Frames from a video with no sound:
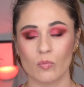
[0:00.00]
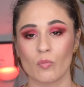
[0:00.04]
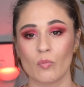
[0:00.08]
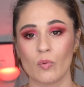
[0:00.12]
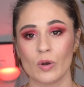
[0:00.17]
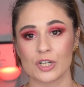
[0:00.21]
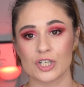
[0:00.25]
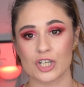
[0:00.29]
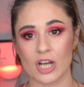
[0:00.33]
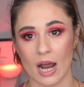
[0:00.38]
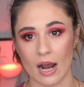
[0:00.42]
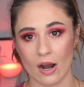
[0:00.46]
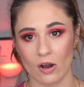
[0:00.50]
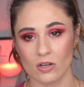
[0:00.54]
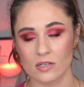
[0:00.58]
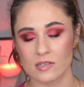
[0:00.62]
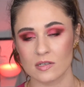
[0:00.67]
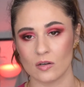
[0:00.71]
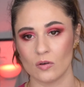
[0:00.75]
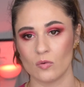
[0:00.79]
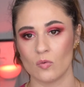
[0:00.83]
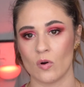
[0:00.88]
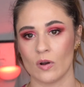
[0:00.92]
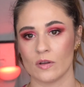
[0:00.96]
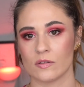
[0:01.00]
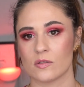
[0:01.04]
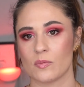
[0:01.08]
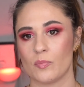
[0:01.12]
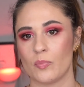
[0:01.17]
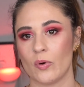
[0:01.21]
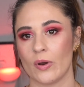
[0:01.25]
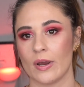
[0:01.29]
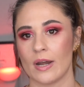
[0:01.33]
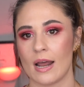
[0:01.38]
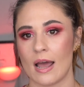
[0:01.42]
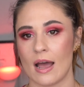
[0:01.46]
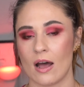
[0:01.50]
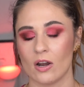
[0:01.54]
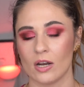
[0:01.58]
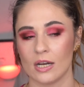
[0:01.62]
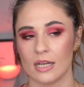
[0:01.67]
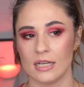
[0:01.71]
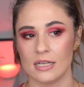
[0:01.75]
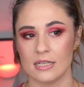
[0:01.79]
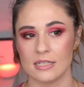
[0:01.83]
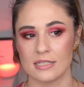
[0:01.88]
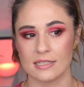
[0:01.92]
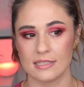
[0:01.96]
which I also want to point out
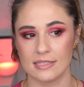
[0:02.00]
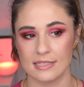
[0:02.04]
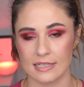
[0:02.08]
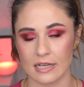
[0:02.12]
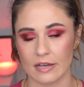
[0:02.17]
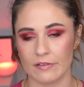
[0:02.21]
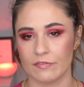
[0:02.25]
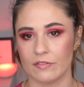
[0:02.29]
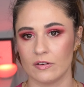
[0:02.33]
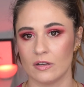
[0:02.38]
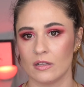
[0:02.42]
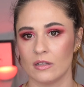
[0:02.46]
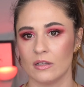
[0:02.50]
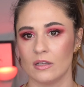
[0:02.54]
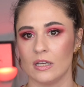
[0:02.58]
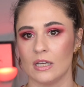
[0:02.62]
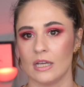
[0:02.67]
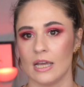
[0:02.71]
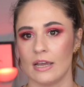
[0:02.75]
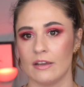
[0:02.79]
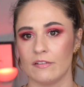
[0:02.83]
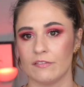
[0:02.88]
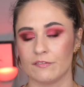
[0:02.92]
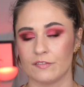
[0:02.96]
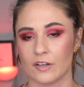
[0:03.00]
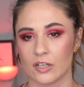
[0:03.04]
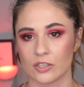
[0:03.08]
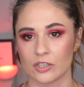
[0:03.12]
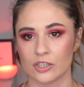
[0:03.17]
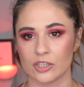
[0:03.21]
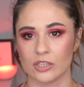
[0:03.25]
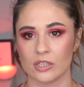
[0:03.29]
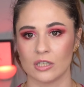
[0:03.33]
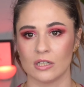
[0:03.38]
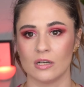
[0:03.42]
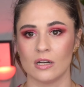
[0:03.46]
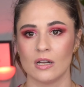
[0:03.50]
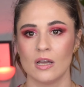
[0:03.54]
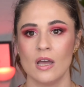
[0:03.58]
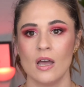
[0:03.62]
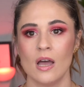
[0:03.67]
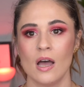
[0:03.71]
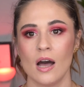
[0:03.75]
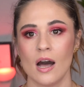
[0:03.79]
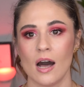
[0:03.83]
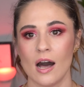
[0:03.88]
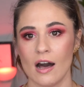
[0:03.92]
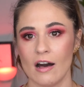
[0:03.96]
is definitely a function
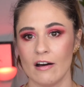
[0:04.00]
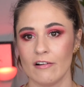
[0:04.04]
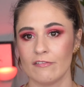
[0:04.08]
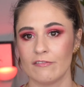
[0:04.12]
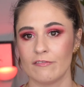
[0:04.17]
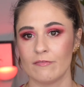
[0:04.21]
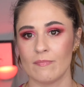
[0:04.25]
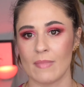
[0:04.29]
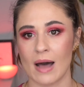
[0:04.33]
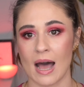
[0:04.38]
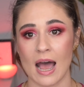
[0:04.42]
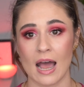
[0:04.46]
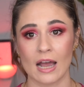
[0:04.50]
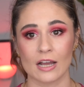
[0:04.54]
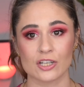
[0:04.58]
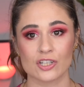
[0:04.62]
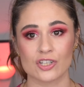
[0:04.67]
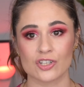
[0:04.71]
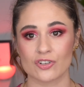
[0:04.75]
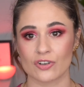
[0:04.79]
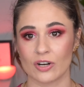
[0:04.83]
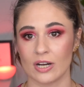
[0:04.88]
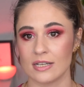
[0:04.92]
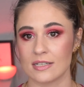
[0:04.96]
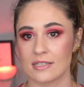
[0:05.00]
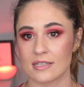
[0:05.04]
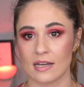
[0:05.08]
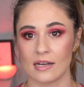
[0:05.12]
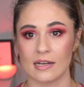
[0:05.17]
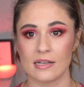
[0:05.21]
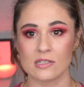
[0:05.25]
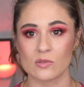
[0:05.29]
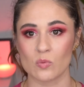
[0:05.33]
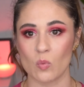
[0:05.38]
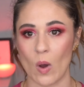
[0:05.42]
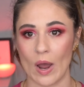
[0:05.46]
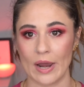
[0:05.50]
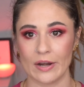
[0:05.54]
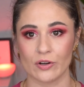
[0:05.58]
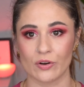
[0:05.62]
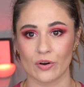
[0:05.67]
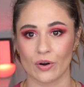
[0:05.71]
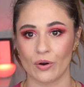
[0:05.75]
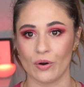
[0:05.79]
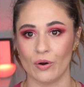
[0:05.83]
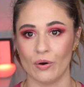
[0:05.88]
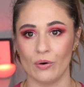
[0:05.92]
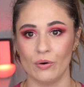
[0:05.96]
of my straight size white
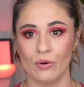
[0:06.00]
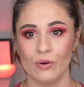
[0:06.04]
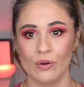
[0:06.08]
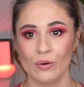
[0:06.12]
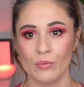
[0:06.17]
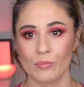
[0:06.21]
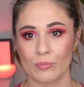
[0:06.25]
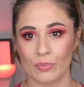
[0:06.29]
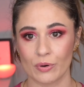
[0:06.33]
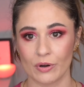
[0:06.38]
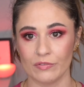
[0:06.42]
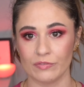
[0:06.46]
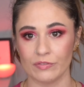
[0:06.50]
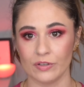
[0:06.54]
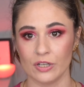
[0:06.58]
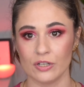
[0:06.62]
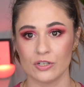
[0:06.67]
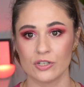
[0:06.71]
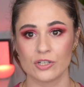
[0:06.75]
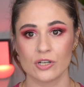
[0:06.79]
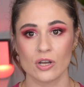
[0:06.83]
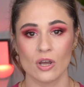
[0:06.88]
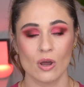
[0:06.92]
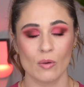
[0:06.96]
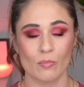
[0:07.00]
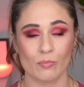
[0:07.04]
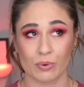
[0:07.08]
girl privilege.